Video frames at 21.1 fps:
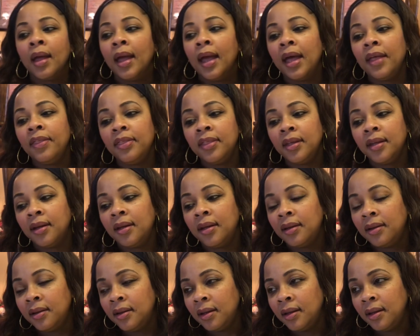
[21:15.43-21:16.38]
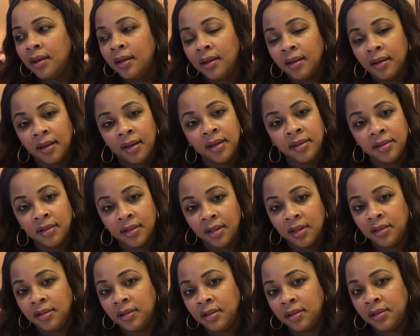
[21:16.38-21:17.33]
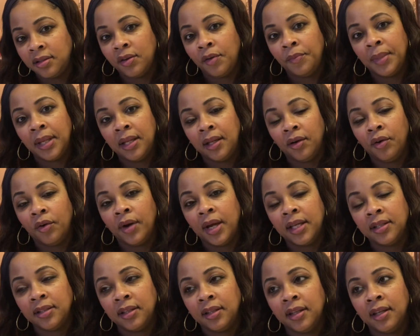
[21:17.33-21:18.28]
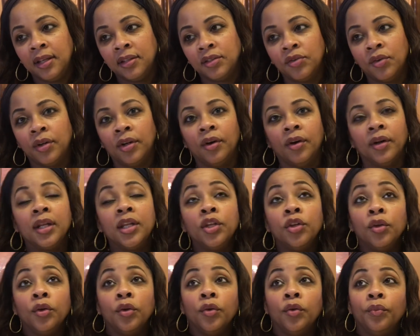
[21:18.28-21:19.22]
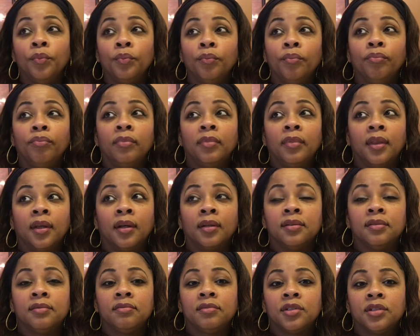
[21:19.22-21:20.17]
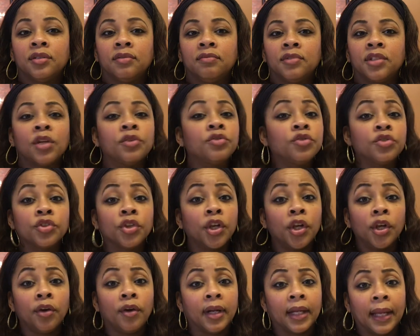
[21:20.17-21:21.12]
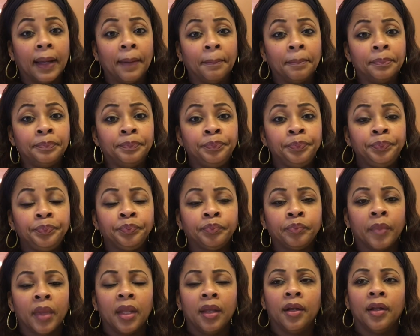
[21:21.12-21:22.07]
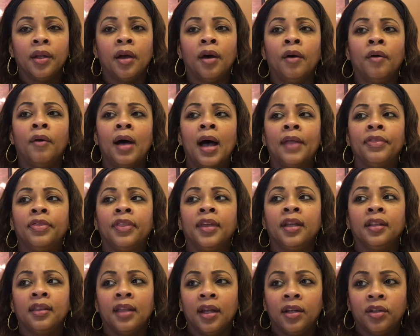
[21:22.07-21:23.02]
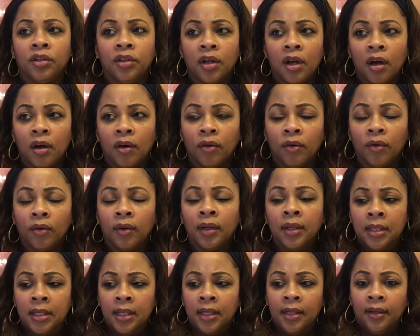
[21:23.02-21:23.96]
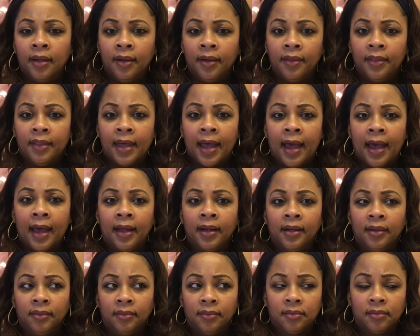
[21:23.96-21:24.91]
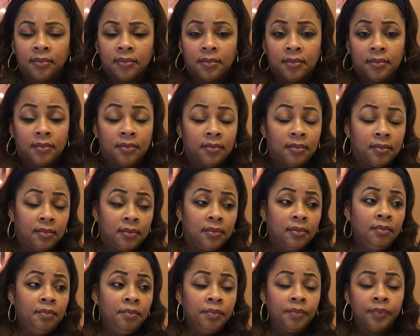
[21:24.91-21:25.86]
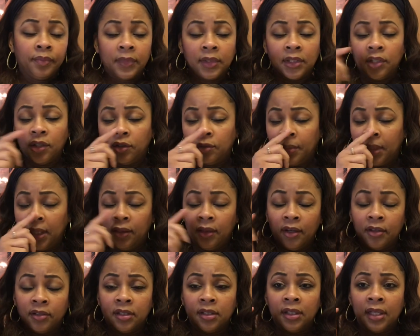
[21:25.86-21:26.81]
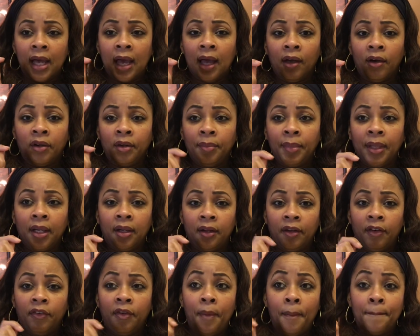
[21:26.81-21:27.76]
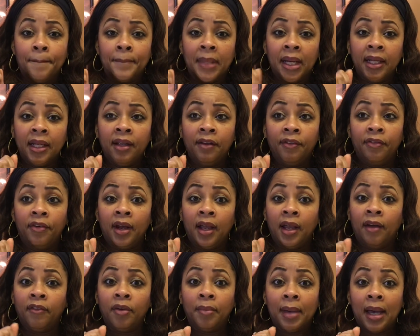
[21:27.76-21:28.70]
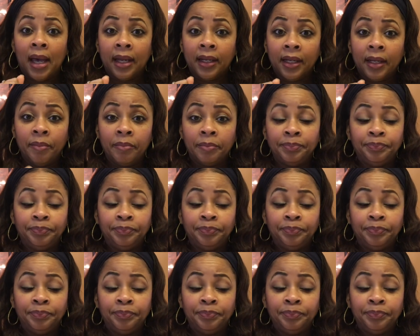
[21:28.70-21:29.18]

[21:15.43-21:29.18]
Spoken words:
And then it's just so many crazy things going on. The Social Security, I think they know that, there's not going to be enough money for everybody.